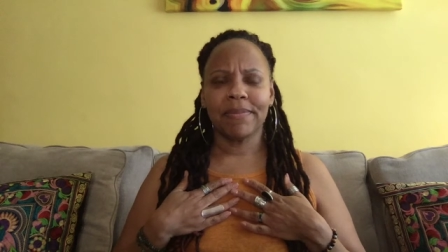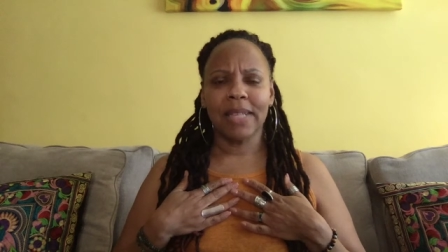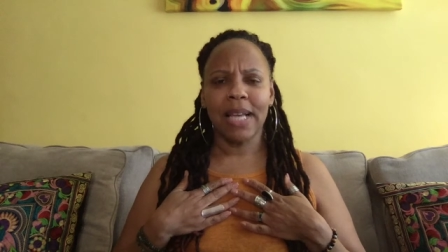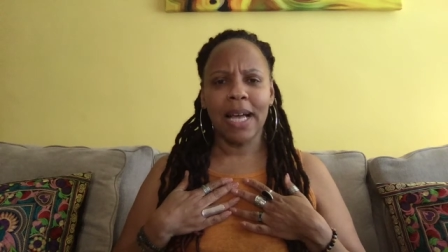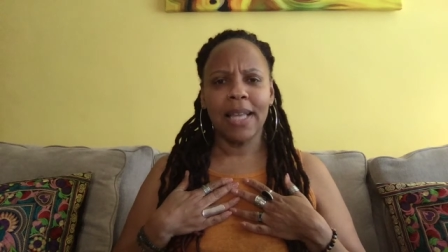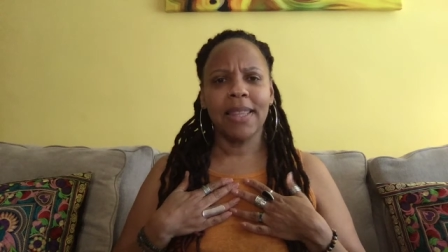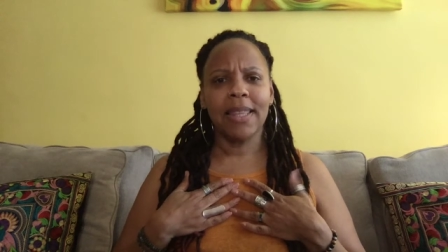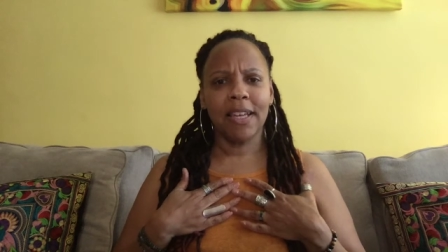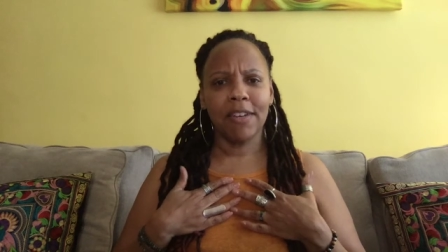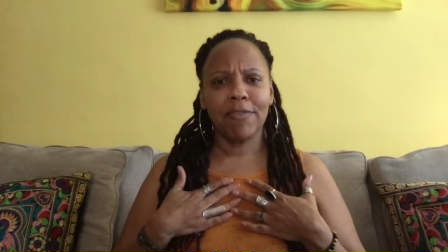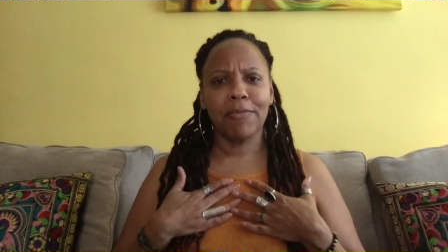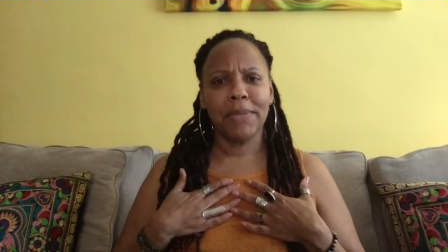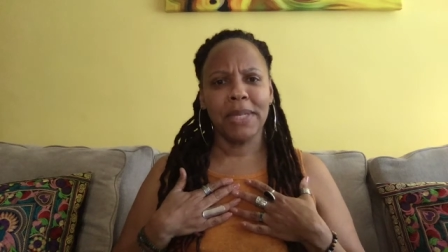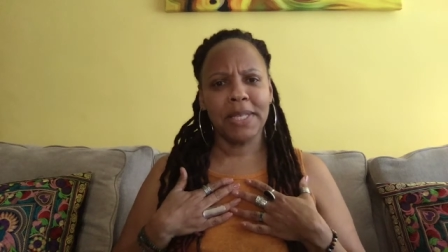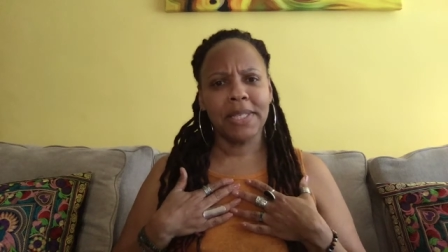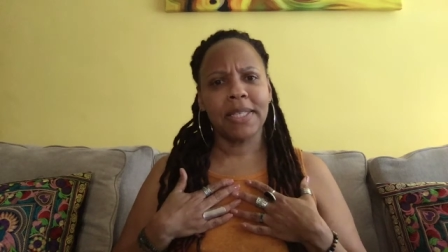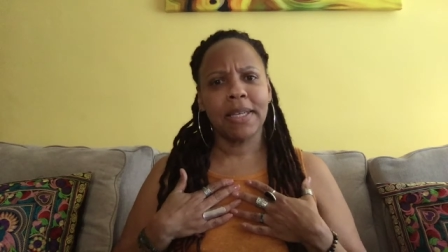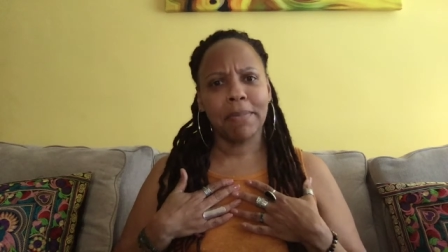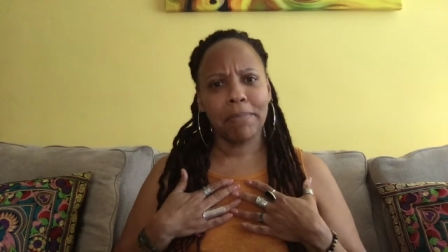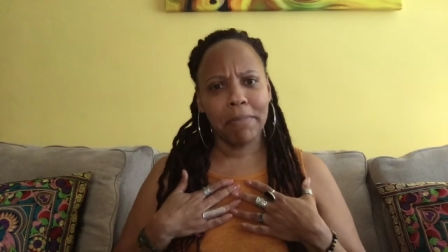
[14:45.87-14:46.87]
I love me
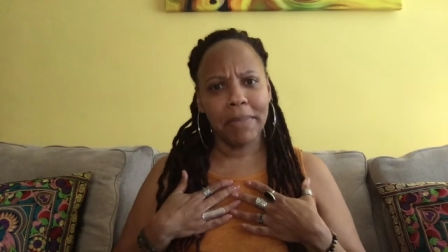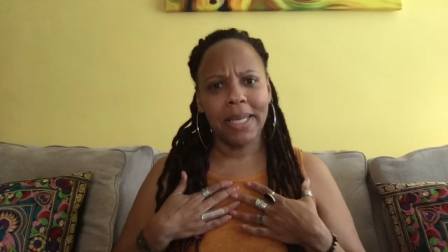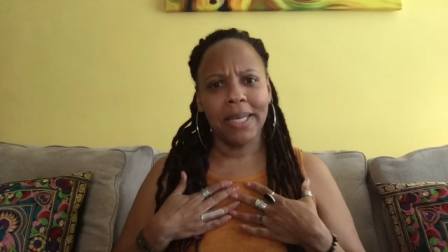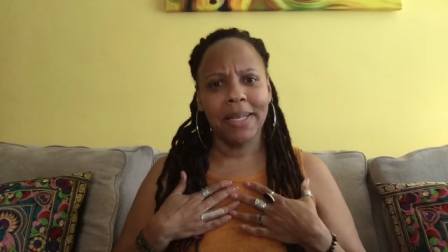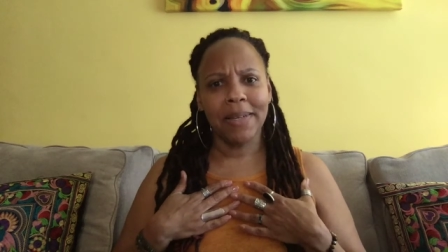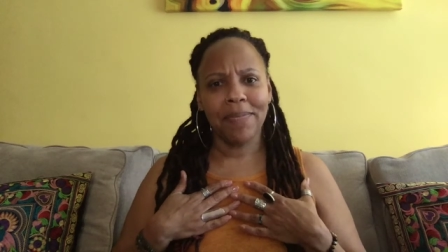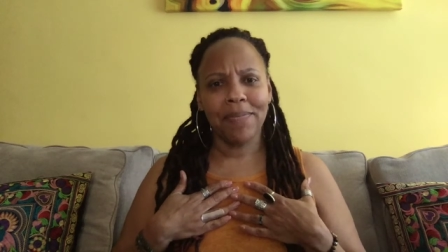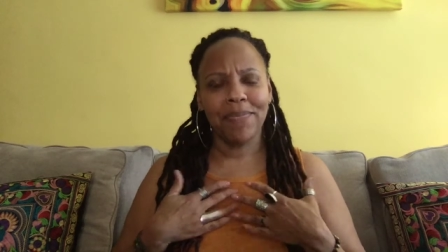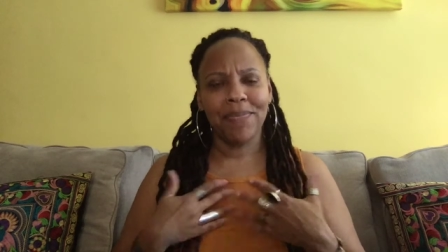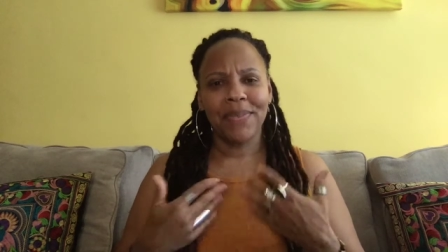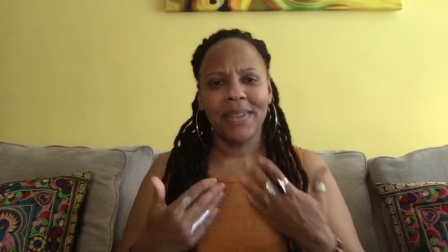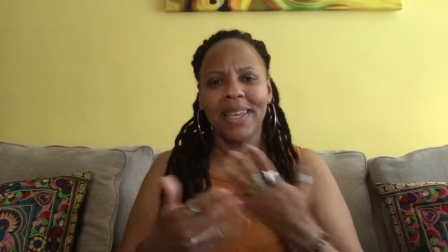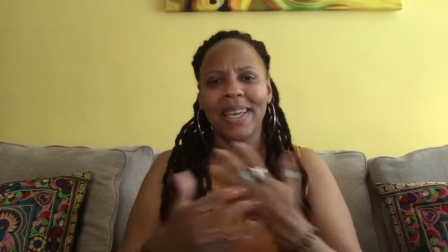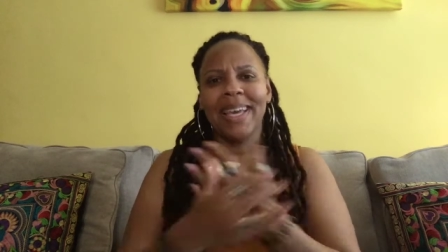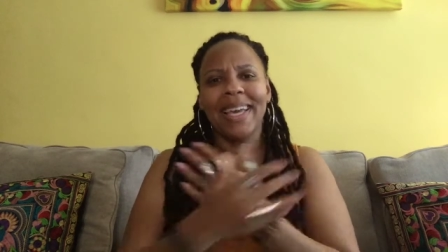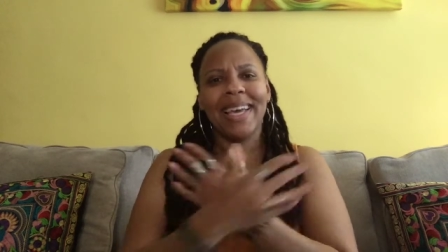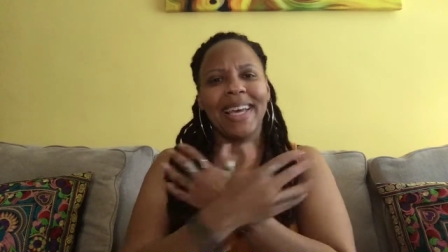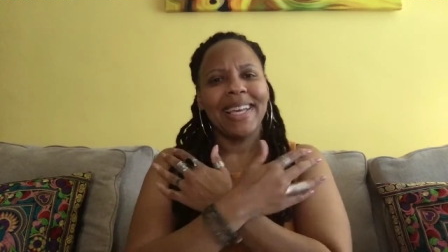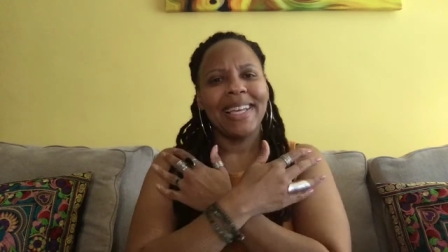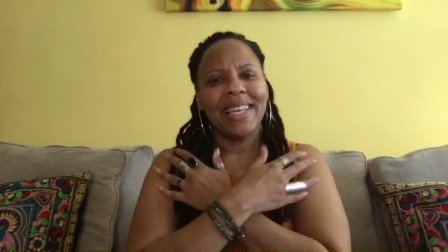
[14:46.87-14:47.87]
some me.
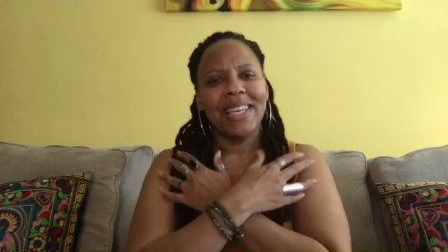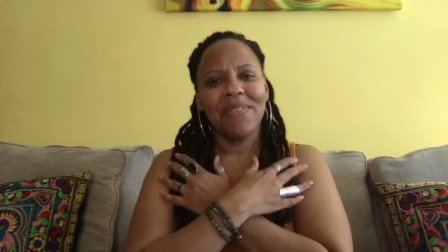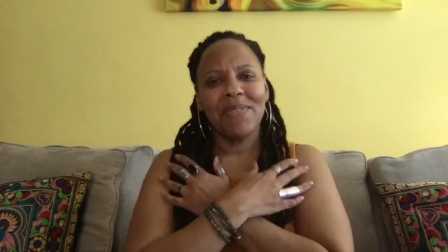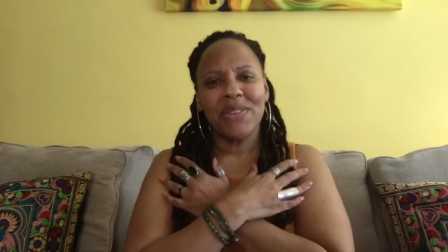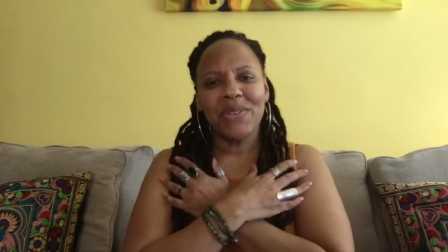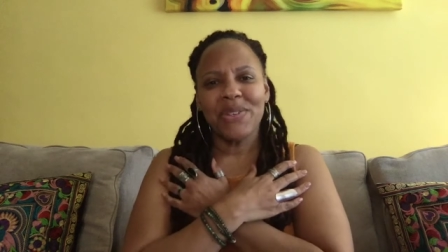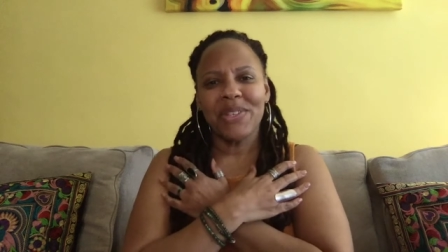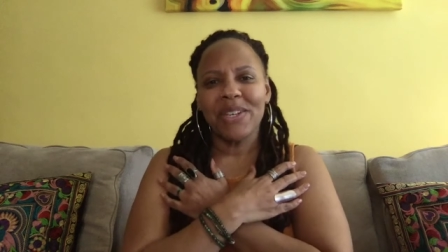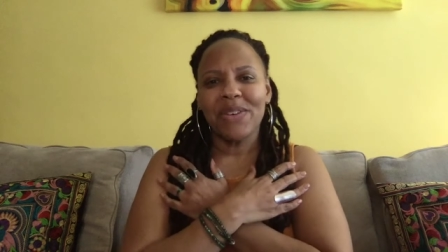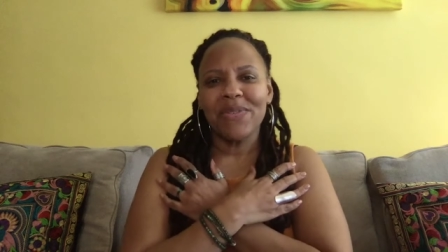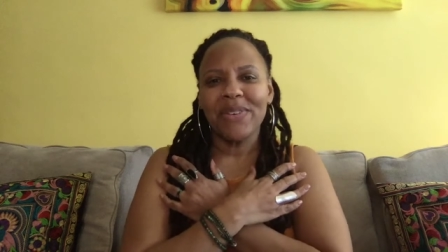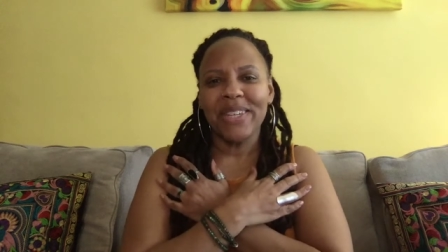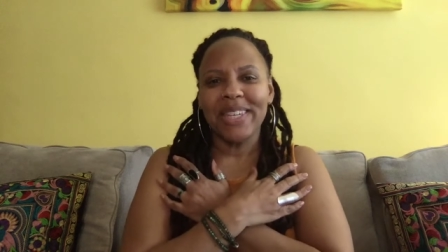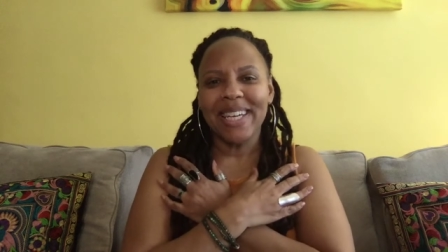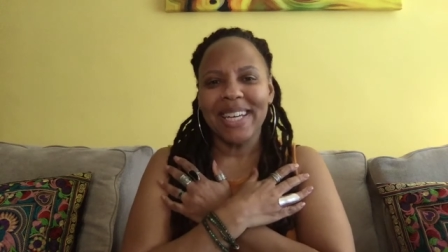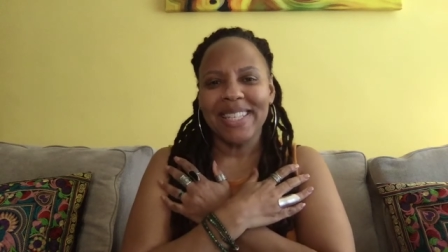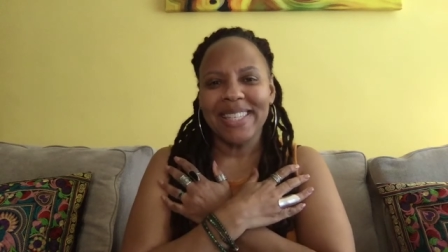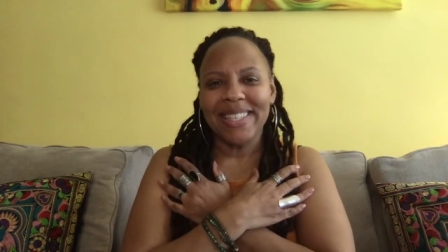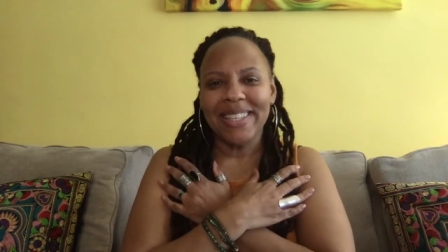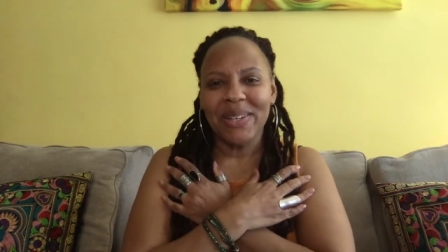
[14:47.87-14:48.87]
And give yourself a
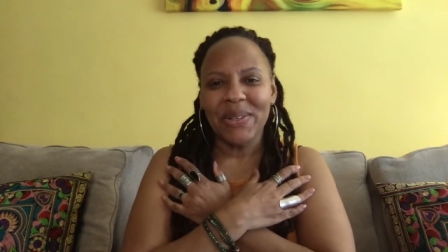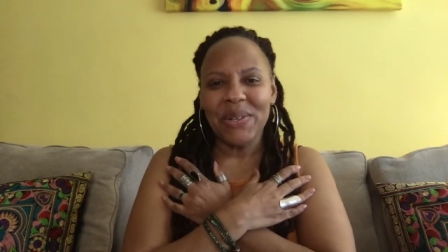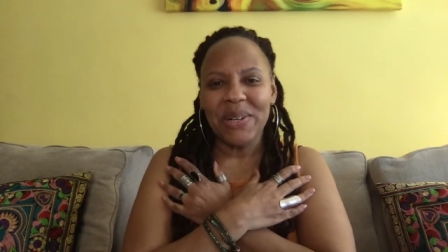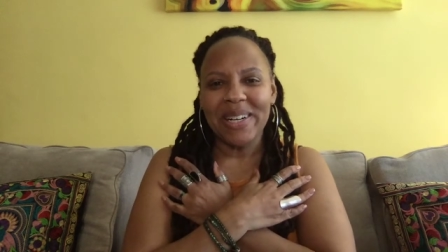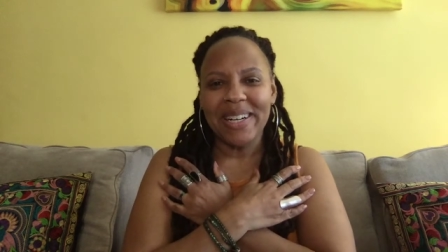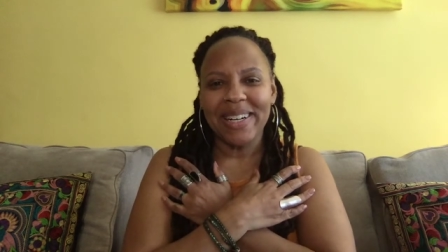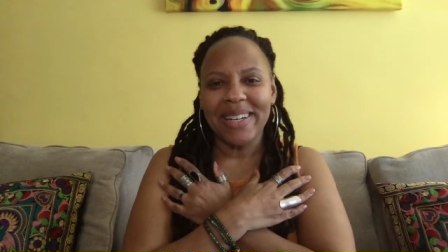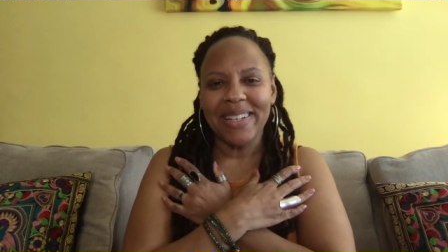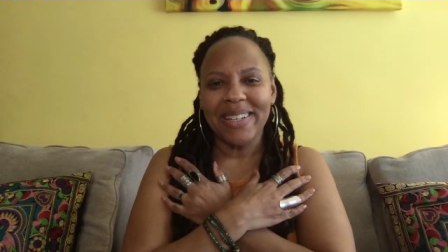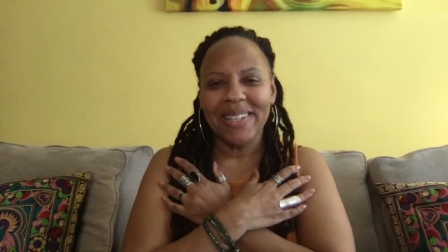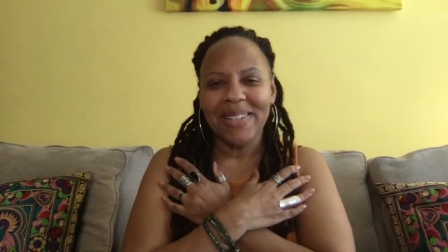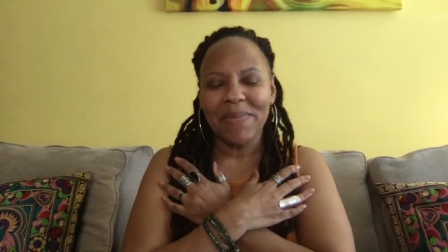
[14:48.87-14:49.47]
nice little hug.